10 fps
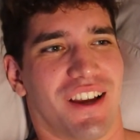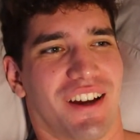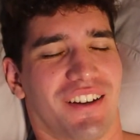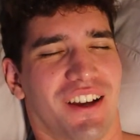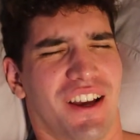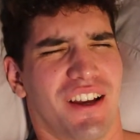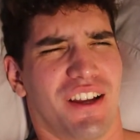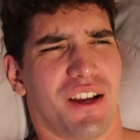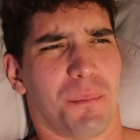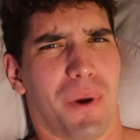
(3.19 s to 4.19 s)
and
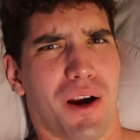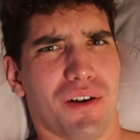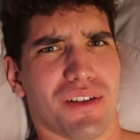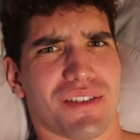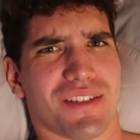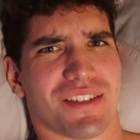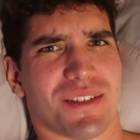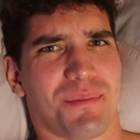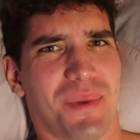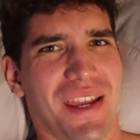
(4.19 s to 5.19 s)
he compared it to
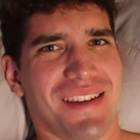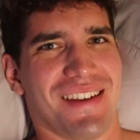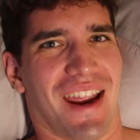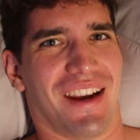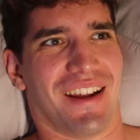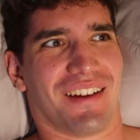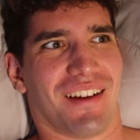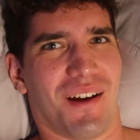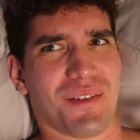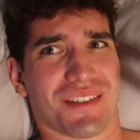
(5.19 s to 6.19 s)
speed dating.
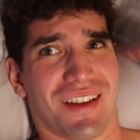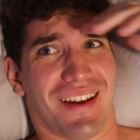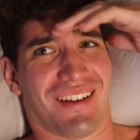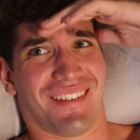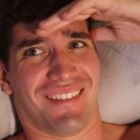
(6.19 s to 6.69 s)
I was like,